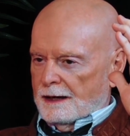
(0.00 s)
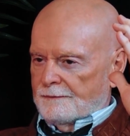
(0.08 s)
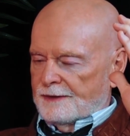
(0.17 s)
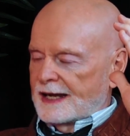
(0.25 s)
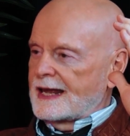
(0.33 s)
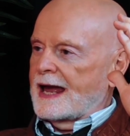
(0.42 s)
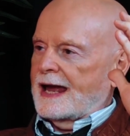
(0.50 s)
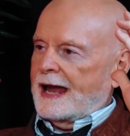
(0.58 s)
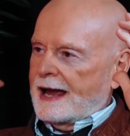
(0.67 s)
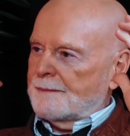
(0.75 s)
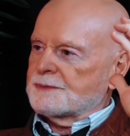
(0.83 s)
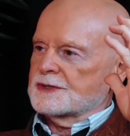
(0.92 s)
they
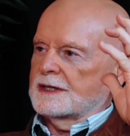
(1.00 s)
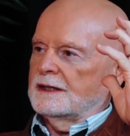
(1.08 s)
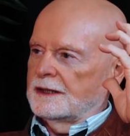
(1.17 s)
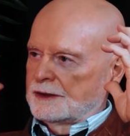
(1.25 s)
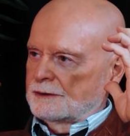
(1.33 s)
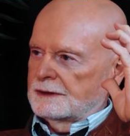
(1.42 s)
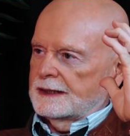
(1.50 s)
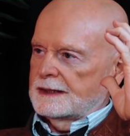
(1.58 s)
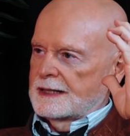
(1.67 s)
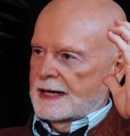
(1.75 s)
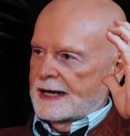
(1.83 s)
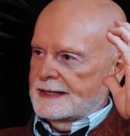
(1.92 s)

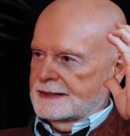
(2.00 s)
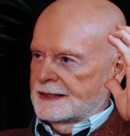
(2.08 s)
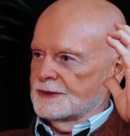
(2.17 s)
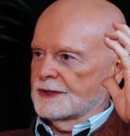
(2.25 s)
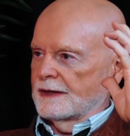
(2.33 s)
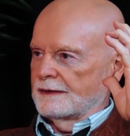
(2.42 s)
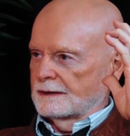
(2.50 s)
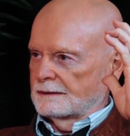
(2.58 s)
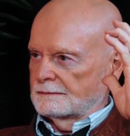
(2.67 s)
absolutely hate each other.